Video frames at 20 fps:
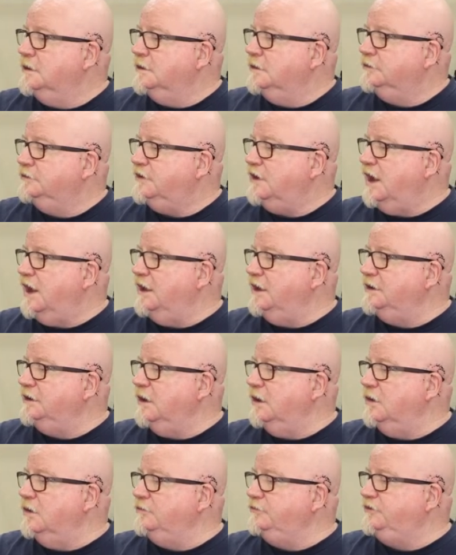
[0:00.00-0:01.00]
Don
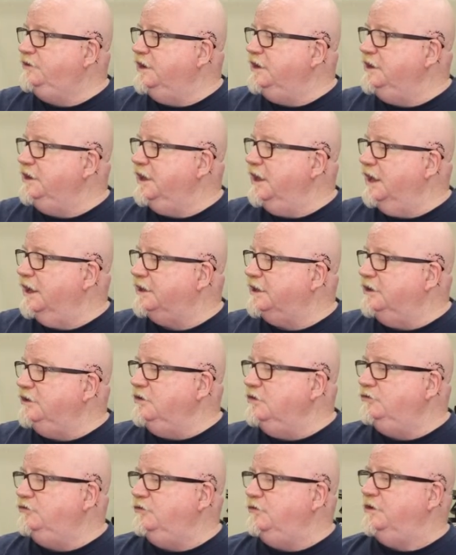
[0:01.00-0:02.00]
Odinga, can
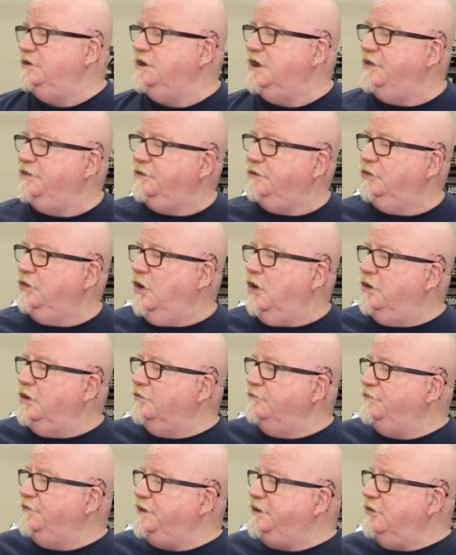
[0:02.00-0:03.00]
you do another
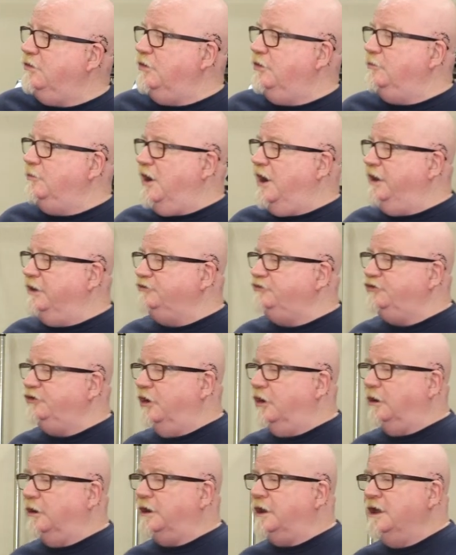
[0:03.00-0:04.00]
longer video on
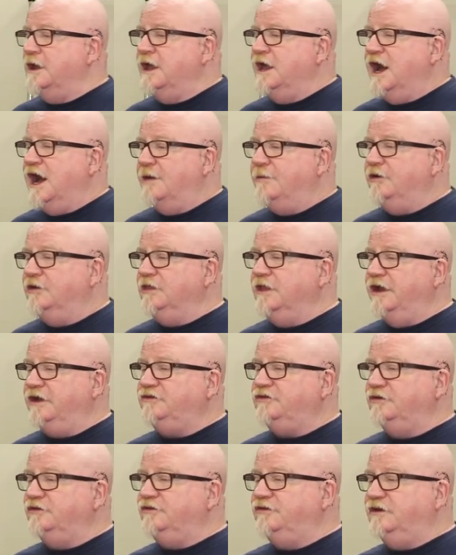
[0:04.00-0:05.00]
Wireshark? I'm on
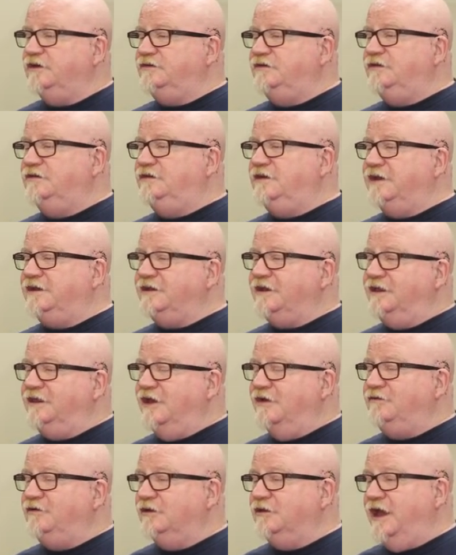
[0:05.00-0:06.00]
lecture 66. I
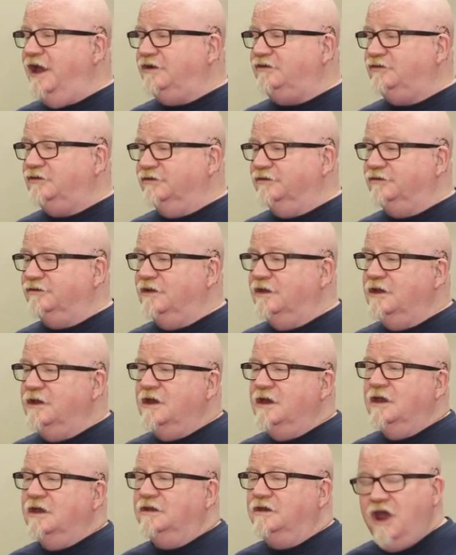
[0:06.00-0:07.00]
love your lectures.
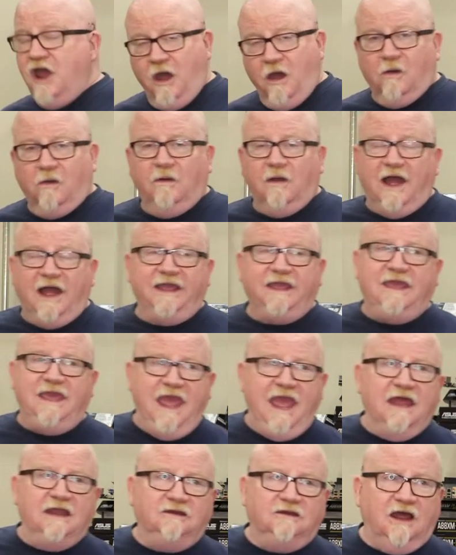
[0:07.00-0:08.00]
No, I
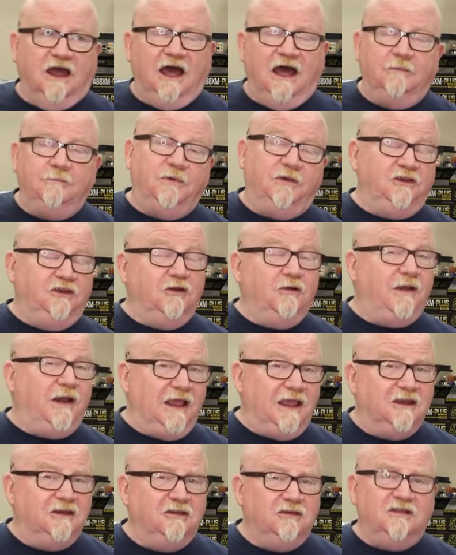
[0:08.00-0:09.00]
can't, Don, but you know what I
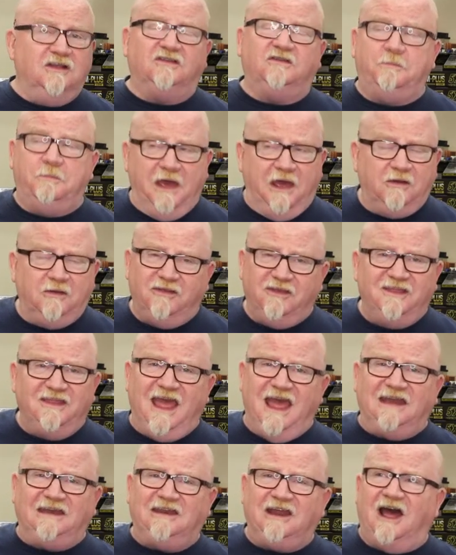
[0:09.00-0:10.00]
can do that's better than
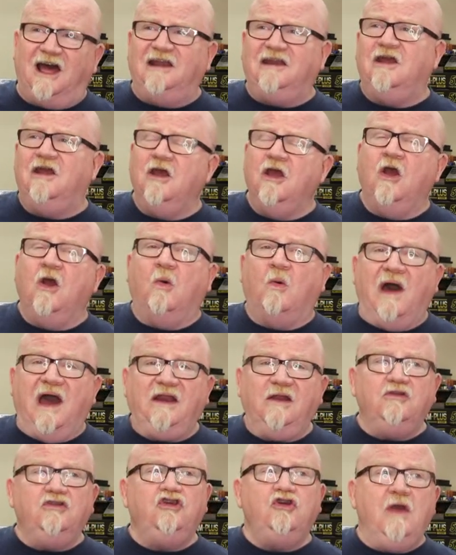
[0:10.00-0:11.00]
that, Don? Why
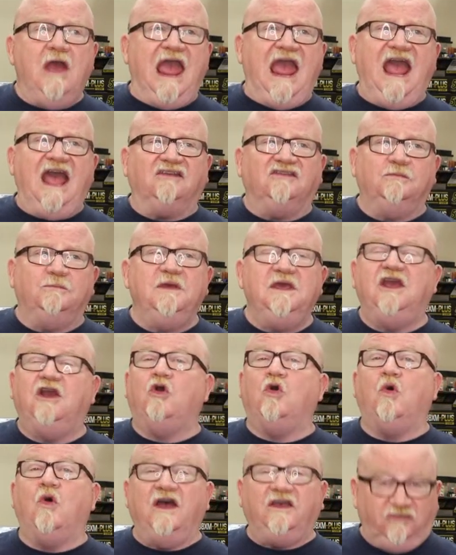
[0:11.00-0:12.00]
don't you ask me
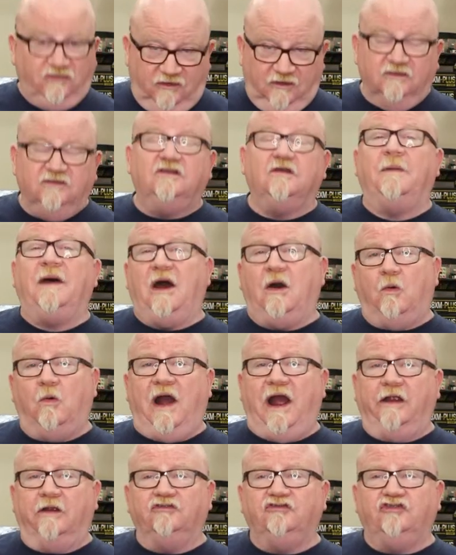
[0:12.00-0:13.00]
questions about
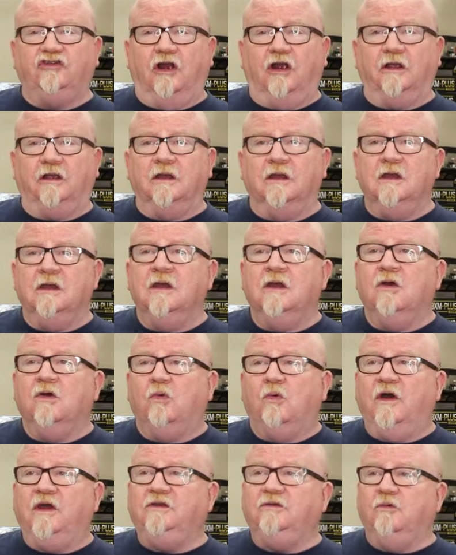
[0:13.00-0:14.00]
Wireshark?
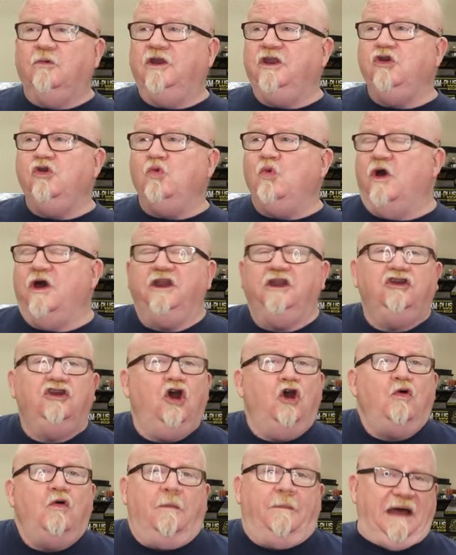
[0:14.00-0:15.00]
What, what do you want to
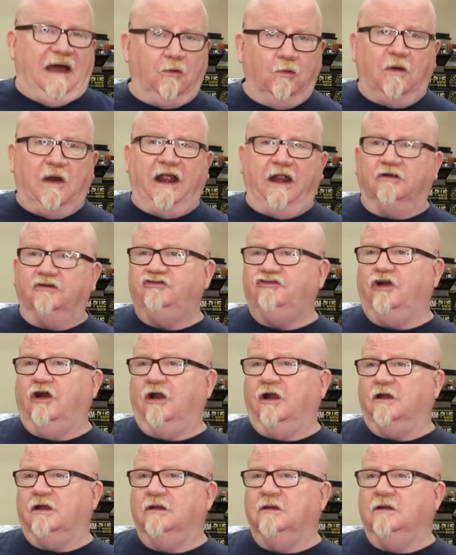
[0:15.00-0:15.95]
know about Wireshark?